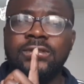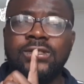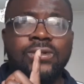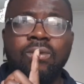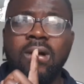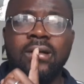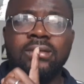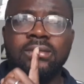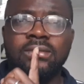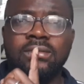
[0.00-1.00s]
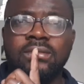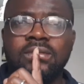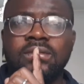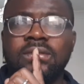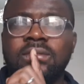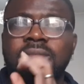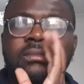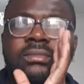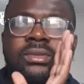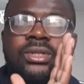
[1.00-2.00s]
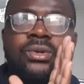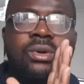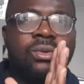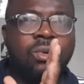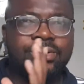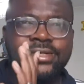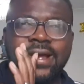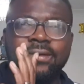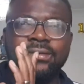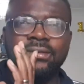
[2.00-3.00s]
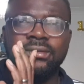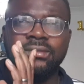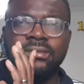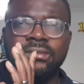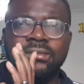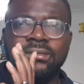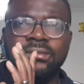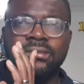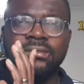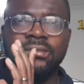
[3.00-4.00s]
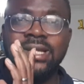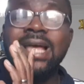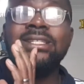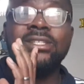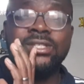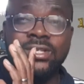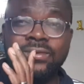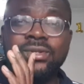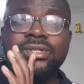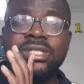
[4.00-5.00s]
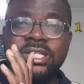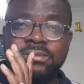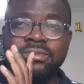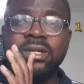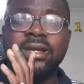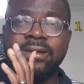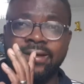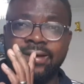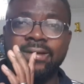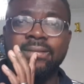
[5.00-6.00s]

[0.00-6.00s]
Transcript: So what? You want to watch out. That's a serious deal breaker there.